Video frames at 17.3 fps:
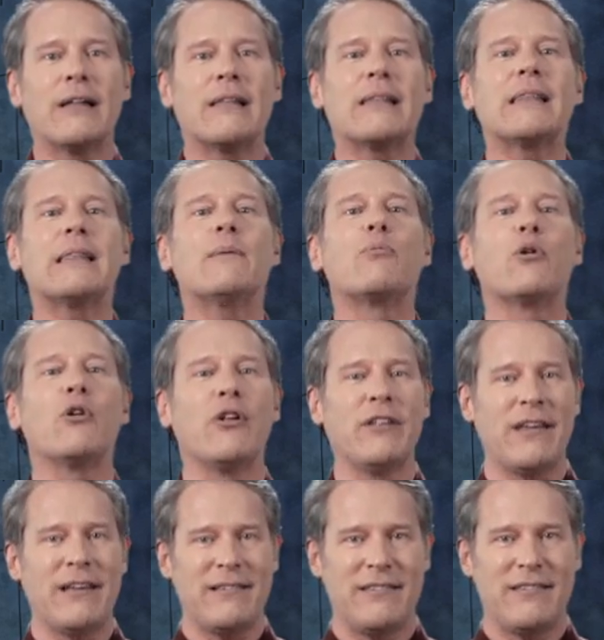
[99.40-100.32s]

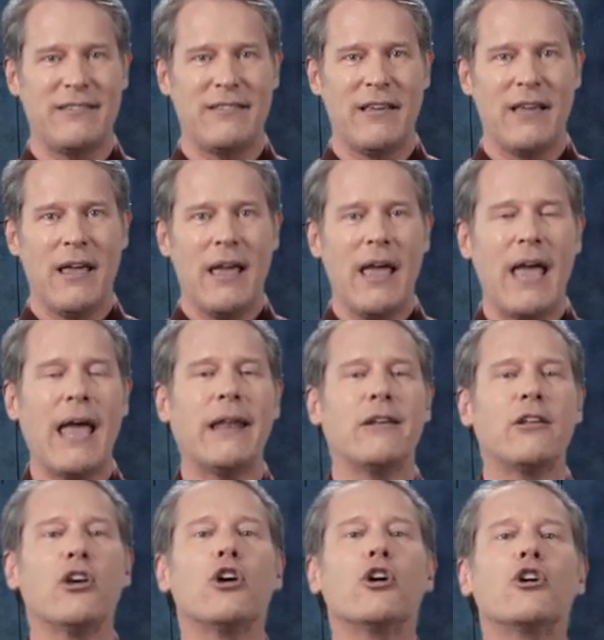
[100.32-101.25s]
liberalness,
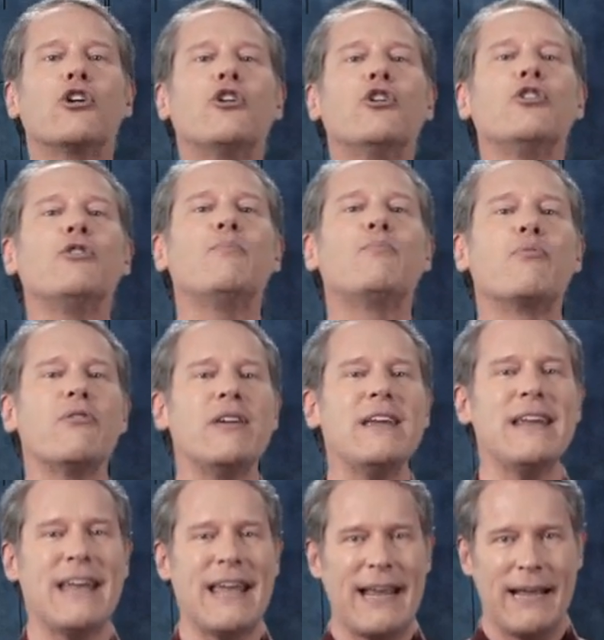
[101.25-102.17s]
and good
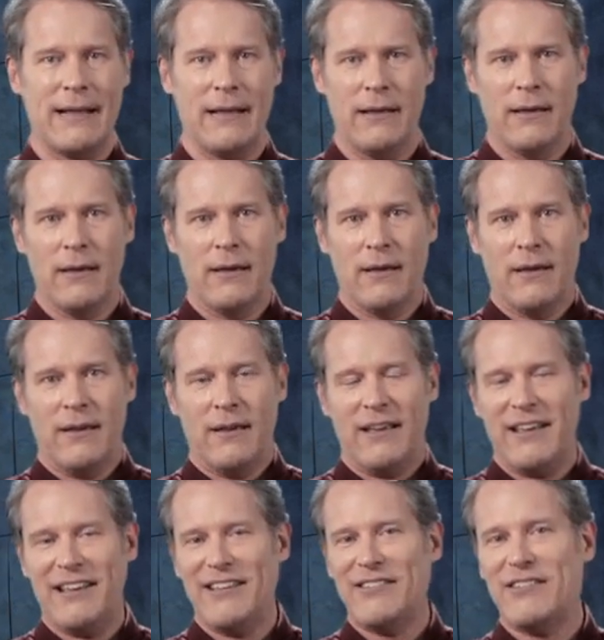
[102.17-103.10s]
breeding.
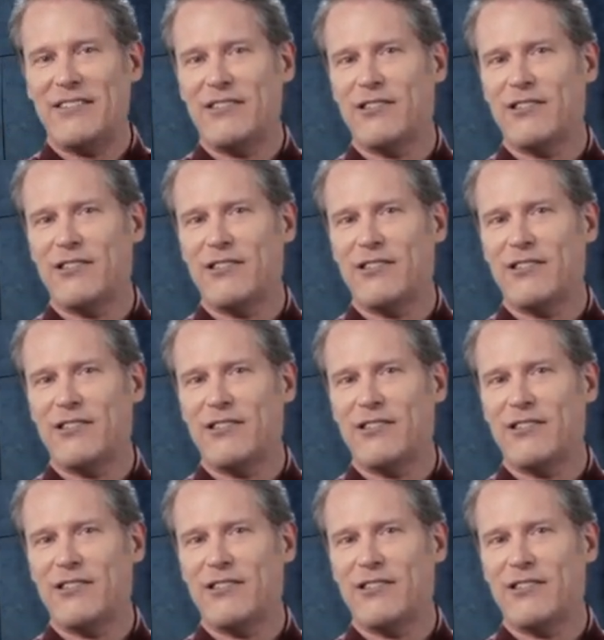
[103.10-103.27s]
Is